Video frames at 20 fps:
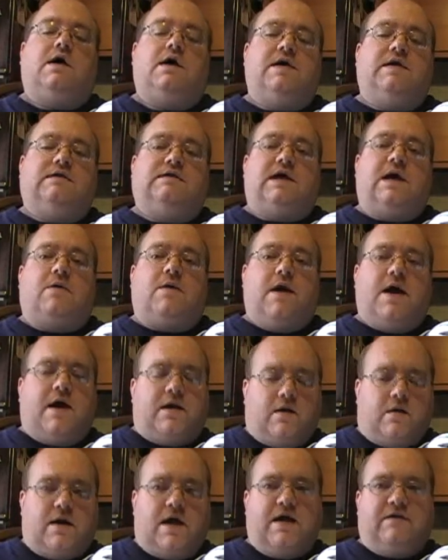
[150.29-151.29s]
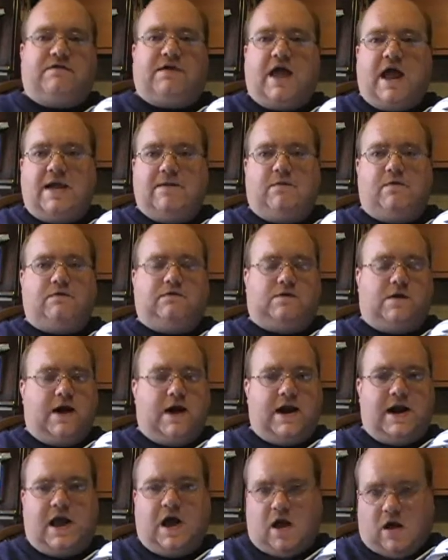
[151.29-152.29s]
is that way I don't have cables
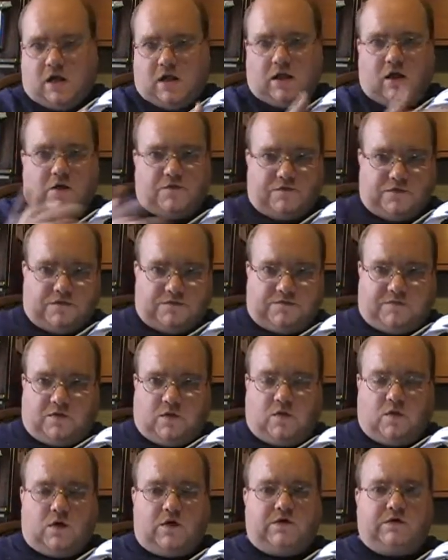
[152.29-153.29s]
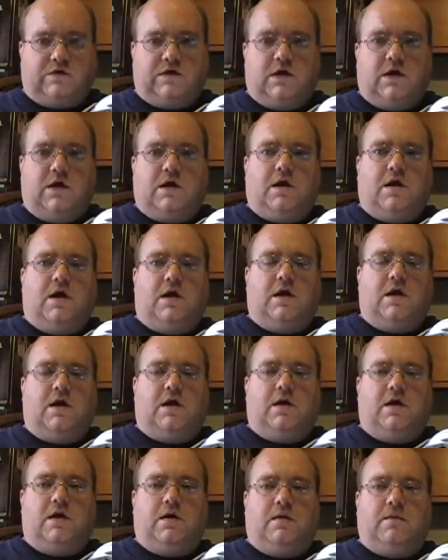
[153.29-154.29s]
ran all over the floors
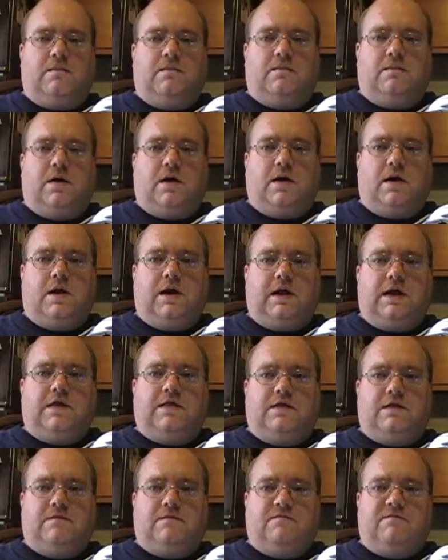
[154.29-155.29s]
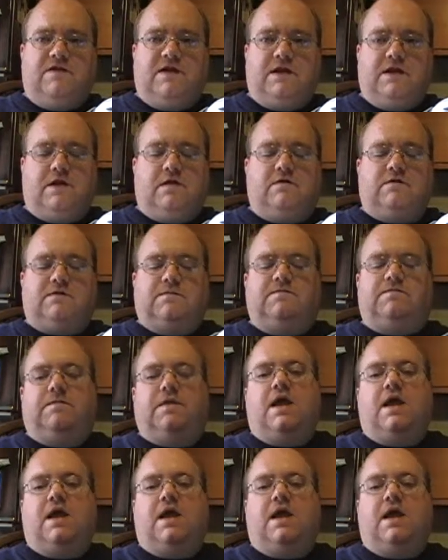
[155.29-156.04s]
in the venues.